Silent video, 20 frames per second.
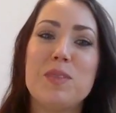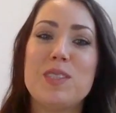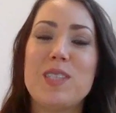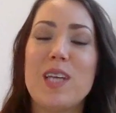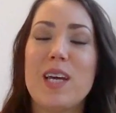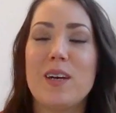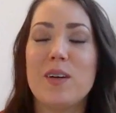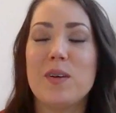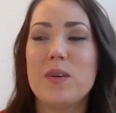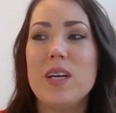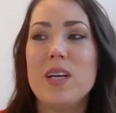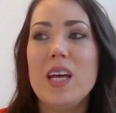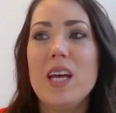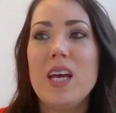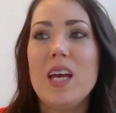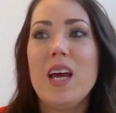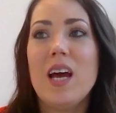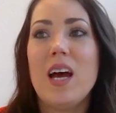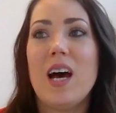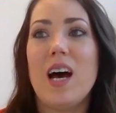So
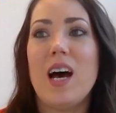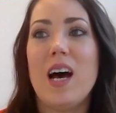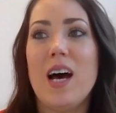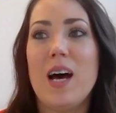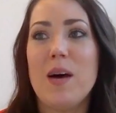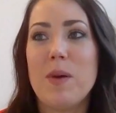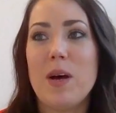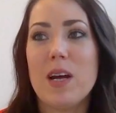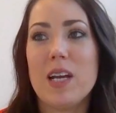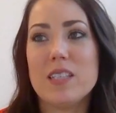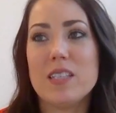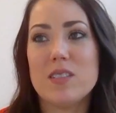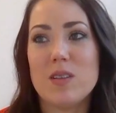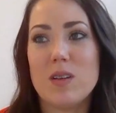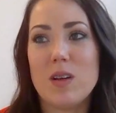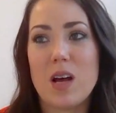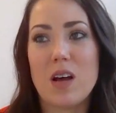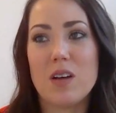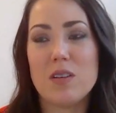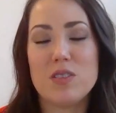I guess
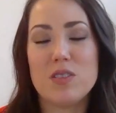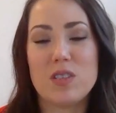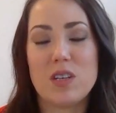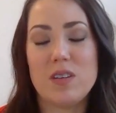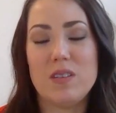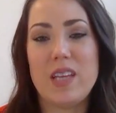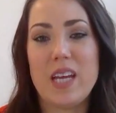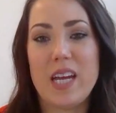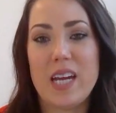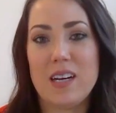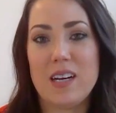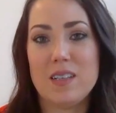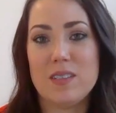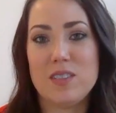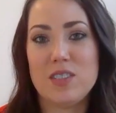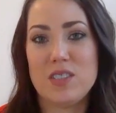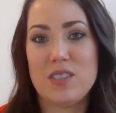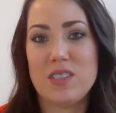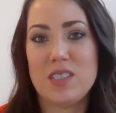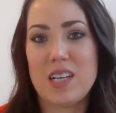I'll start there
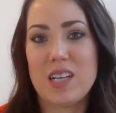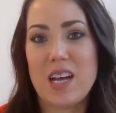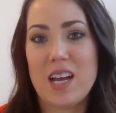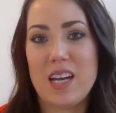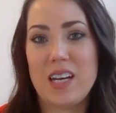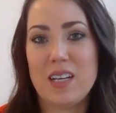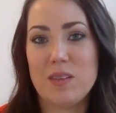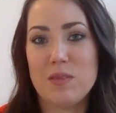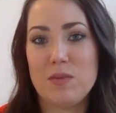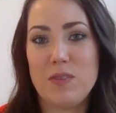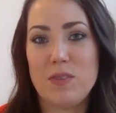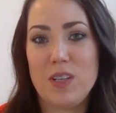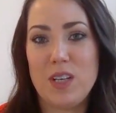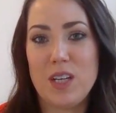just to kind of,